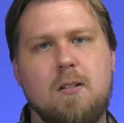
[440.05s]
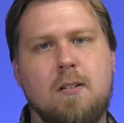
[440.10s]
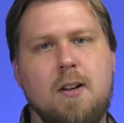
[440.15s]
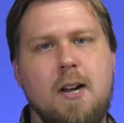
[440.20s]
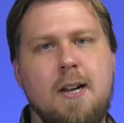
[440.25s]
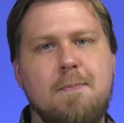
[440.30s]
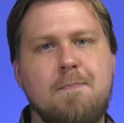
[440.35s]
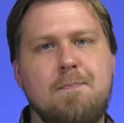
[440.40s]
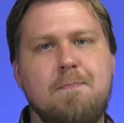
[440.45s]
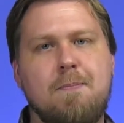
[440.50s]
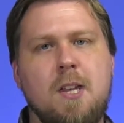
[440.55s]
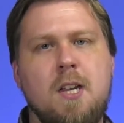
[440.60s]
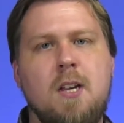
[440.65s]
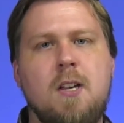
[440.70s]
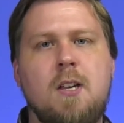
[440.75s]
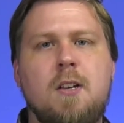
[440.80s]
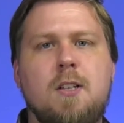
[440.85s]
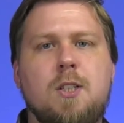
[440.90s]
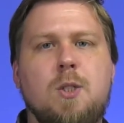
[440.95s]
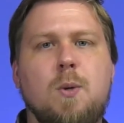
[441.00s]
Okay,
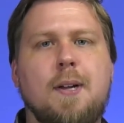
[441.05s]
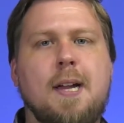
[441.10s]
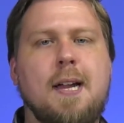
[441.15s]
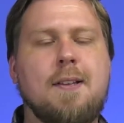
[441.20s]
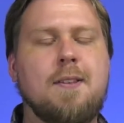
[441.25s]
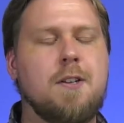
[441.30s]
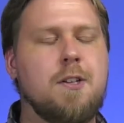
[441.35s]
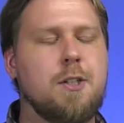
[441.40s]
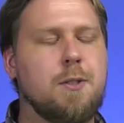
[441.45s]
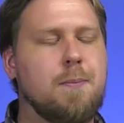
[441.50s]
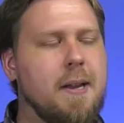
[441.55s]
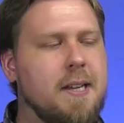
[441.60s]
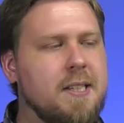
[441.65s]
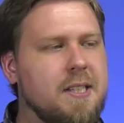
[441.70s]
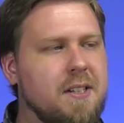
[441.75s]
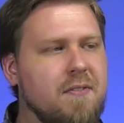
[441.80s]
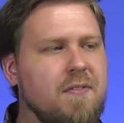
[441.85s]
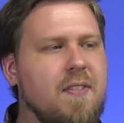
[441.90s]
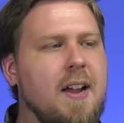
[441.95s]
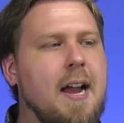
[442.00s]
so again, that just
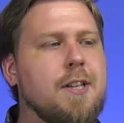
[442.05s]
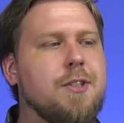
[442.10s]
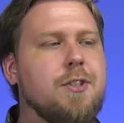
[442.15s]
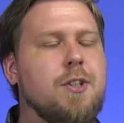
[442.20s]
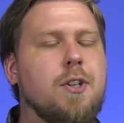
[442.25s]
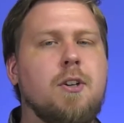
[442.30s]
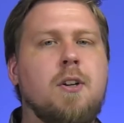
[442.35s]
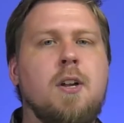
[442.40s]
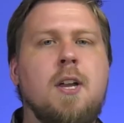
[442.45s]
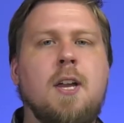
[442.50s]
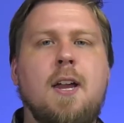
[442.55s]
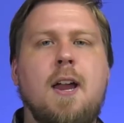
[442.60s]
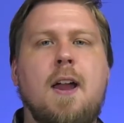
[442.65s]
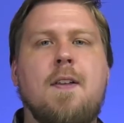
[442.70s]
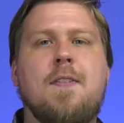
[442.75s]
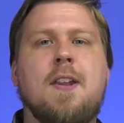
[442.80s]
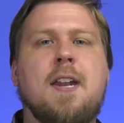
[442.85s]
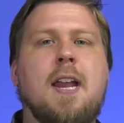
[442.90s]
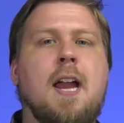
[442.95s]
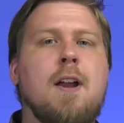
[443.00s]
makes it faster,
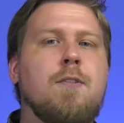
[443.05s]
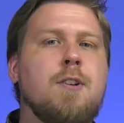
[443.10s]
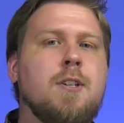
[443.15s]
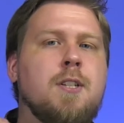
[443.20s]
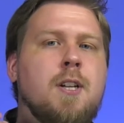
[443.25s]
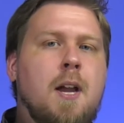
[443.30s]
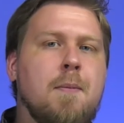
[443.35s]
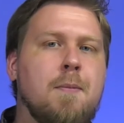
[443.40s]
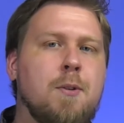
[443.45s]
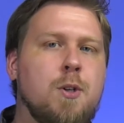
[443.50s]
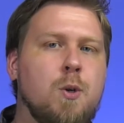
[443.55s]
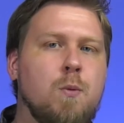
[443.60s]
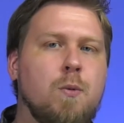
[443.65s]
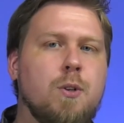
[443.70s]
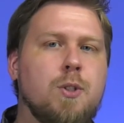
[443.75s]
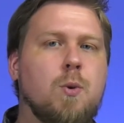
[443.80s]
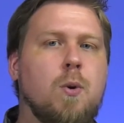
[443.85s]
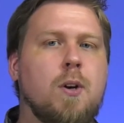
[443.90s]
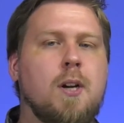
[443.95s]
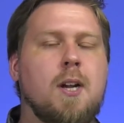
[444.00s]
and then every time a new
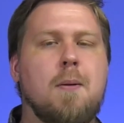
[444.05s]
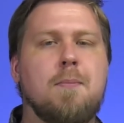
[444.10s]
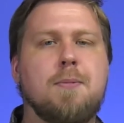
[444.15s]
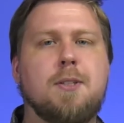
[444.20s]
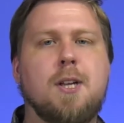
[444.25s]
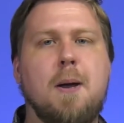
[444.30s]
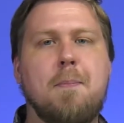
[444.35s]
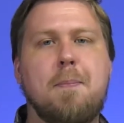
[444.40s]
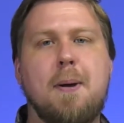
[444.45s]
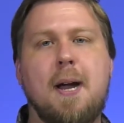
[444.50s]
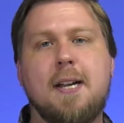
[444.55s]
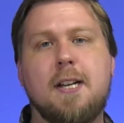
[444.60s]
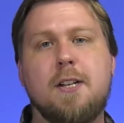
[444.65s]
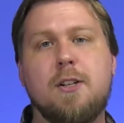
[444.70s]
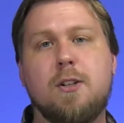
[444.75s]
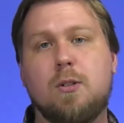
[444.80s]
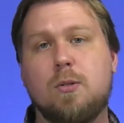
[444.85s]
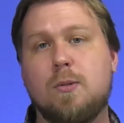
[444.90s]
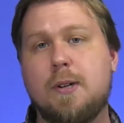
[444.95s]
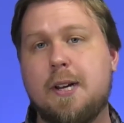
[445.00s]
resort comes up, I
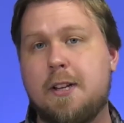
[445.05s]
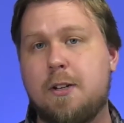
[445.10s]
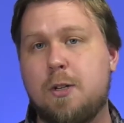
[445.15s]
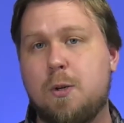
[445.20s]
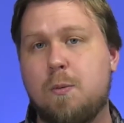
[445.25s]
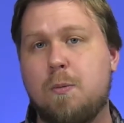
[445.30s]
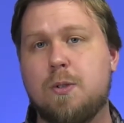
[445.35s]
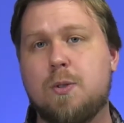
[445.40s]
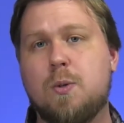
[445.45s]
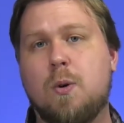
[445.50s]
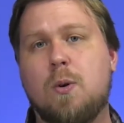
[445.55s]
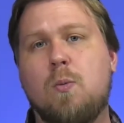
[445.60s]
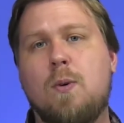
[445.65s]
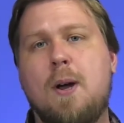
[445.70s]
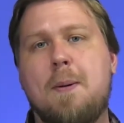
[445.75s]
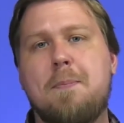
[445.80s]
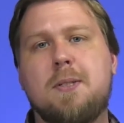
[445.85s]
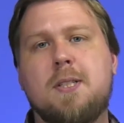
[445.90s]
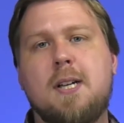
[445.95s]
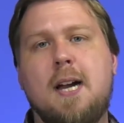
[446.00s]
need to create a new resort
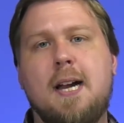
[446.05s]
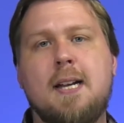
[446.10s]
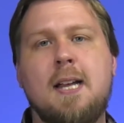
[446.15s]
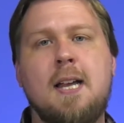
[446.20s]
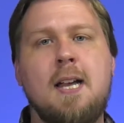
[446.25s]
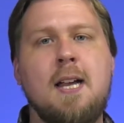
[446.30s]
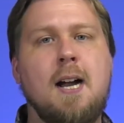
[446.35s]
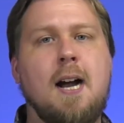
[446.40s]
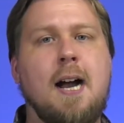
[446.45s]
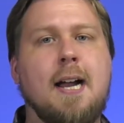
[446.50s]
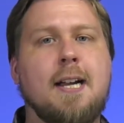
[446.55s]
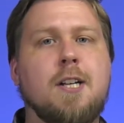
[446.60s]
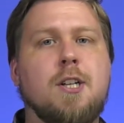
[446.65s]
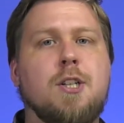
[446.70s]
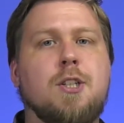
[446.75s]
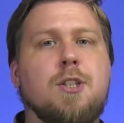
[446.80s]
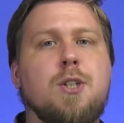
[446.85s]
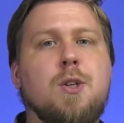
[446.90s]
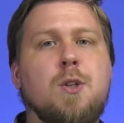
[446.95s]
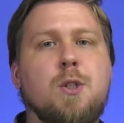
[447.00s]
website. I can
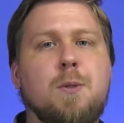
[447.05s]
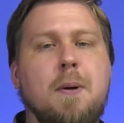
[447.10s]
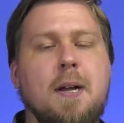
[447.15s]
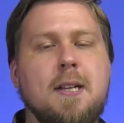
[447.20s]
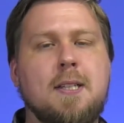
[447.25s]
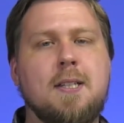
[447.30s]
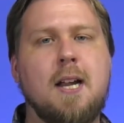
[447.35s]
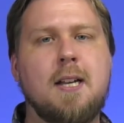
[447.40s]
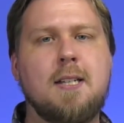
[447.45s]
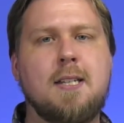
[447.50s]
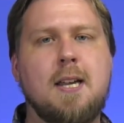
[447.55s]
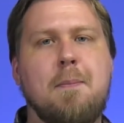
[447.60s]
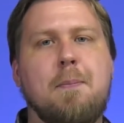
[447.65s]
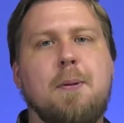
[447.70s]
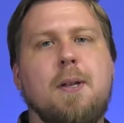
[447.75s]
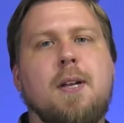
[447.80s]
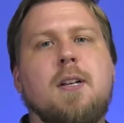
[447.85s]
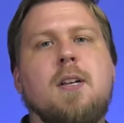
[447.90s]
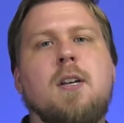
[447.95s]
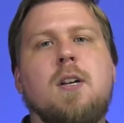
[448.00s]
just use my site
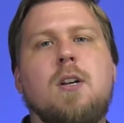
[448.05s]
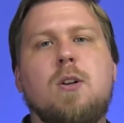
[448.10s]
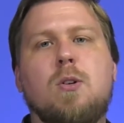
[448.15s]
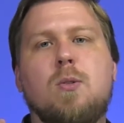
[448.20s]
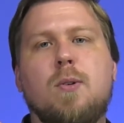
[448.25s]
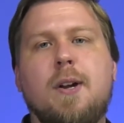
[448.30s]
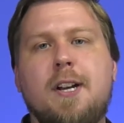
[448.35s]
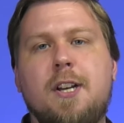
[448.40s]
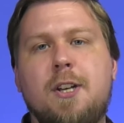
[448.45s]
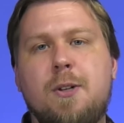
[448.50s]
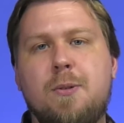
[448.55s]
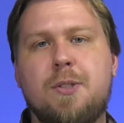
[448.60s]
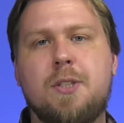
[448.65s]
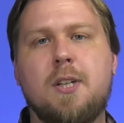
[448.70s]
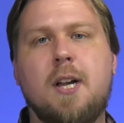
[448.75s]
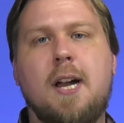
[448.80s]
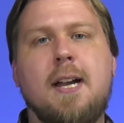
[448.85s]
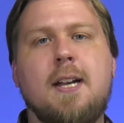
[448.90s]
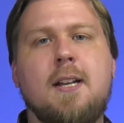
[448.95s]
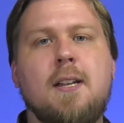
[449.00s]
template, create a new
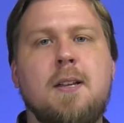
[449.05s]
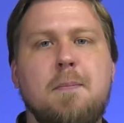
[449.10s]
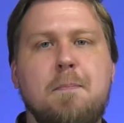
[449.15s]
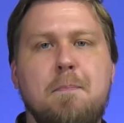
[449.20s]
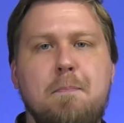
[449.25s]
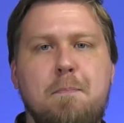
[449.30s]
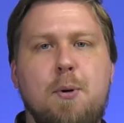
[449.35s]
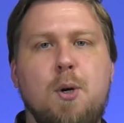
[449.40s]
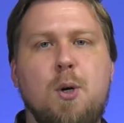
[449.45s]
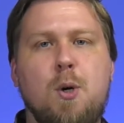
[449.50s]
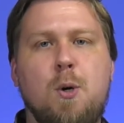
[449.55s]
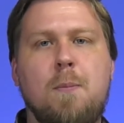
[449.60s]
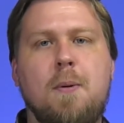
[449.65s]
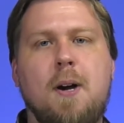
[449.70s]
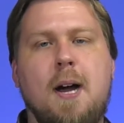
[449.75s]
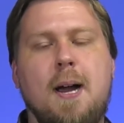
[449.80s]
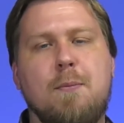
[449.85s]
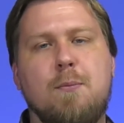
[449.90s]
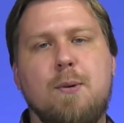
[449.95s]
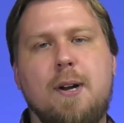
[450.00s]
site,
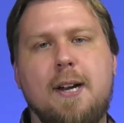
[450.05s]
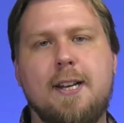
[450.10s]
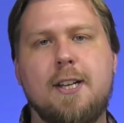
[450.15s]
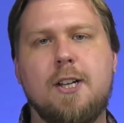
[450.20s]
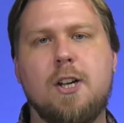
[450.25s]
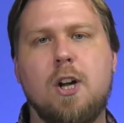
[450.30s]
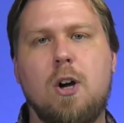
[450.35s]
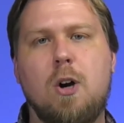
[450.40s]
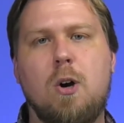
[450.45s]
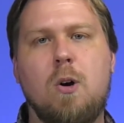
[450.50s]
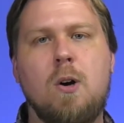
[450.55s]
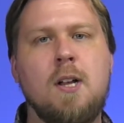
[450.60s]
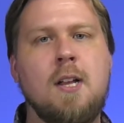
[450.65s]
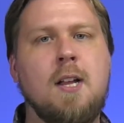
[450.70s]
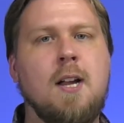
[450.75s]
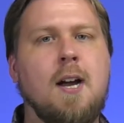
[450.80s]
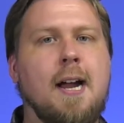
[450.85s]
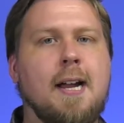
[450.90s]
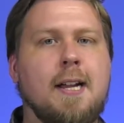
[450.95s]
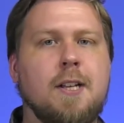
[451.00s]
boom, I'm ready to go.
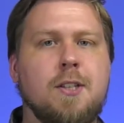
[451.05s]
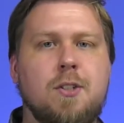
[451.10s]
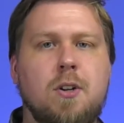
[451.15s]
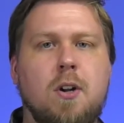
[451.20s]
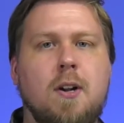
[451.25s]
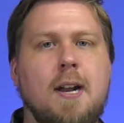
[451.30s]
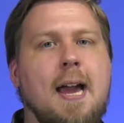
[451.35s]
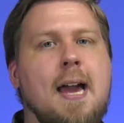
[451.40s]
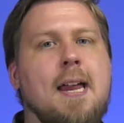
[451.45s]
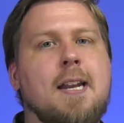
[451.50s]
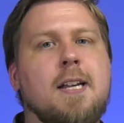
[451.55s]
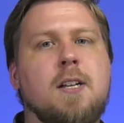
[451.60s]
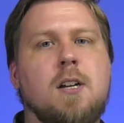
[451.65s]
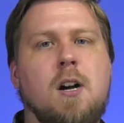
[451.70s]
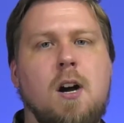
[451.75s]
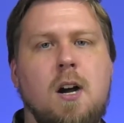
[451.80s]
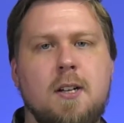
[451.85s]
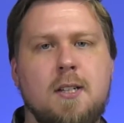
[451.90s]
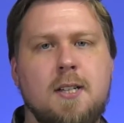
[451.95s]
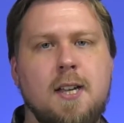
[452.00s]
I can start adding
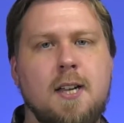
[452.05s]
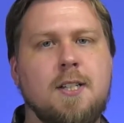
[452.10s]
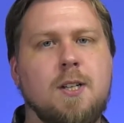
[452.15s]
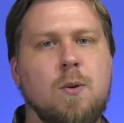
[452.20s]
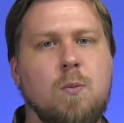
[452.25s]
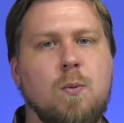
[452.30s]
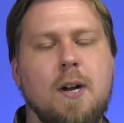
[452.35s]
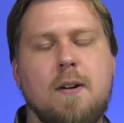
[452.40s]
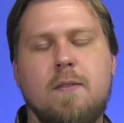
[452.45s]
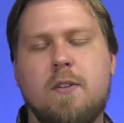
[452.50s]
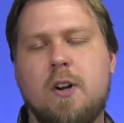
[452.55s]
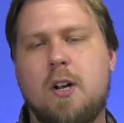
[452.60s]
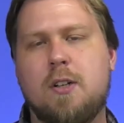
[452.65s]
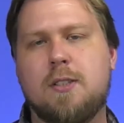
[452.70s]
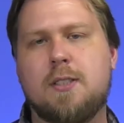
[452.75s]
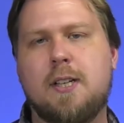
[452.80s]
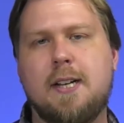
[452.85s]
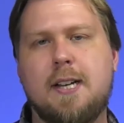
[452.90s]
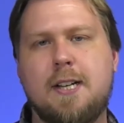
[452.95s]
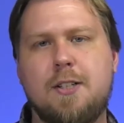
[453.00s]
content and whatever
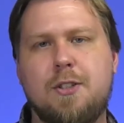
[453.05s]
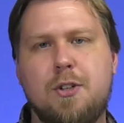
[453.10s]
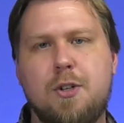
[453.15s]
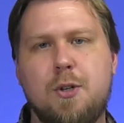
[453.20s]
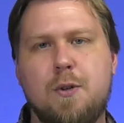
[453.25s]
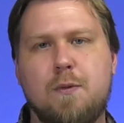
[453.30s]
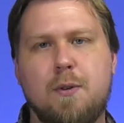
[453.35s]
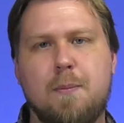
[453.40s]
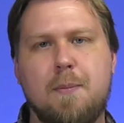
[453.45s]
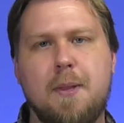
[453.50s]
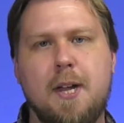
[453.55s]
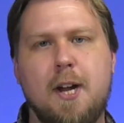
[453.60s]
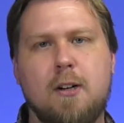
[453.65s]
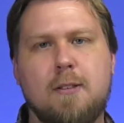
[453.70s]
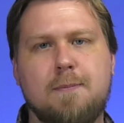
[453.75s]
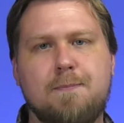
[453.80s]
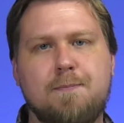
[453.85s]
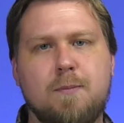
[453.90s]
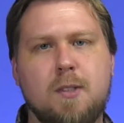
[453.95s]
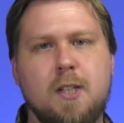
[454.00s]
else I need to do from there.